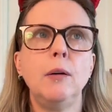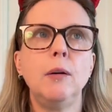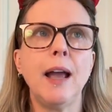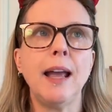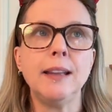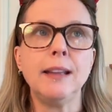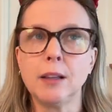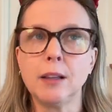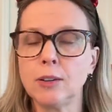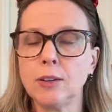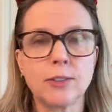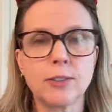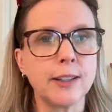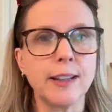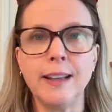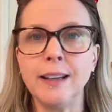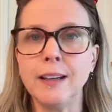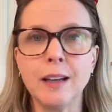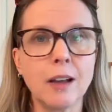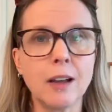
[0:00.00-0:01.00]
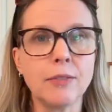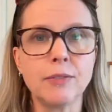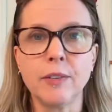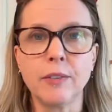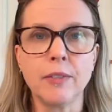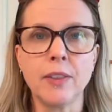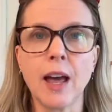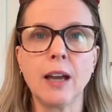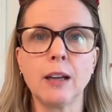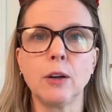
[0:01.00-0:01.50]
And there's enough
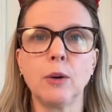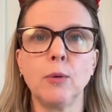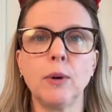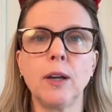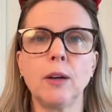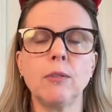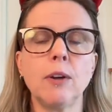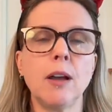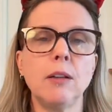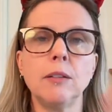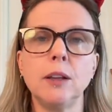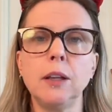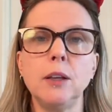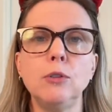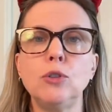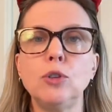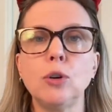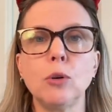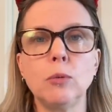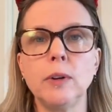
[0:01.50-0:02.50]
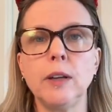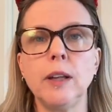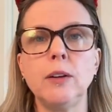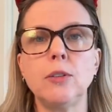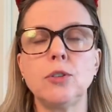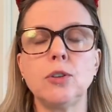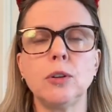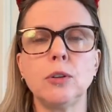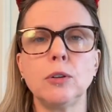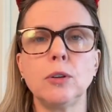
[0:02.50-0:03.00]
of that going around that you don't need
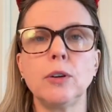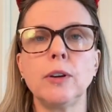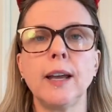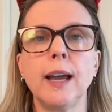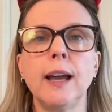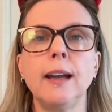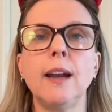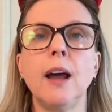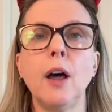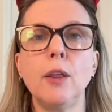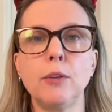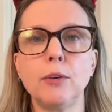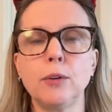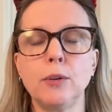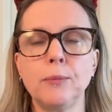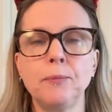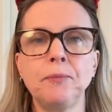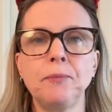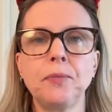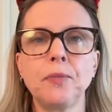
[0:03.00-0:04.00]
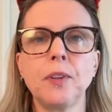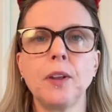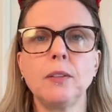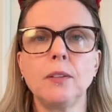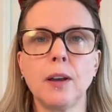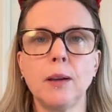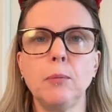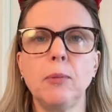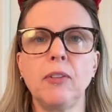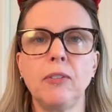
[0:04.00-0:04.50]
to look at other
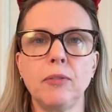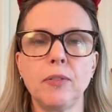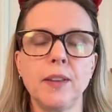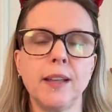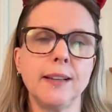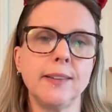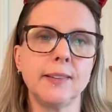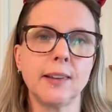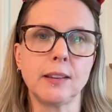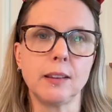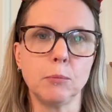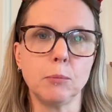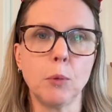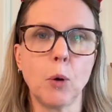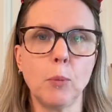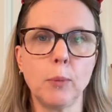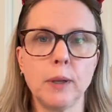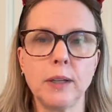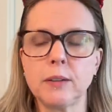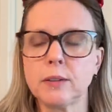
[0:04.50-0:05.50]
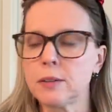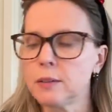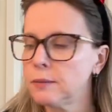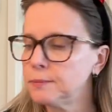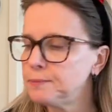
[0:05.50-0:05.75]
types of things at the moment.